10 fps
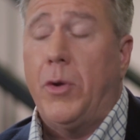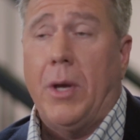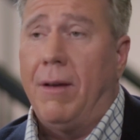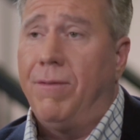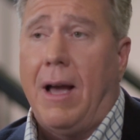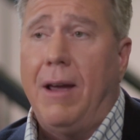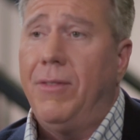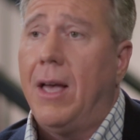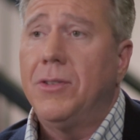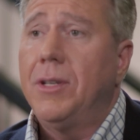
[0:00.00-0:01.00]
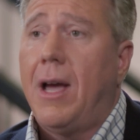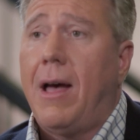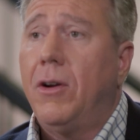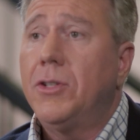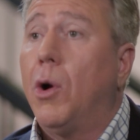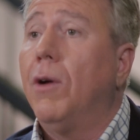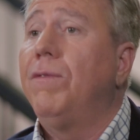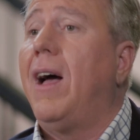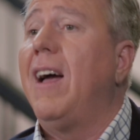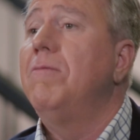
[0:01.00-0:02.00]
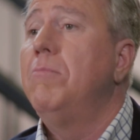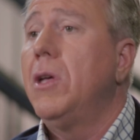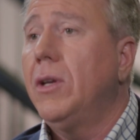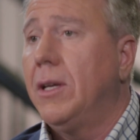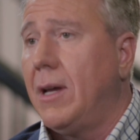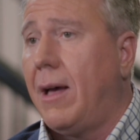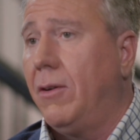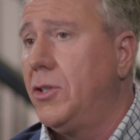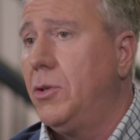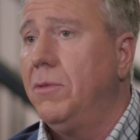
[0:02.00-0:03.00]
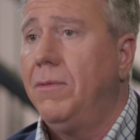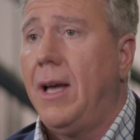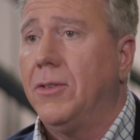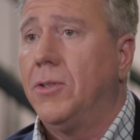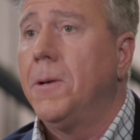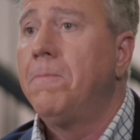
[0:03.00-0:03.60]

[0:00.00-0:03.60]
you have $5,000 or $5 million to invest.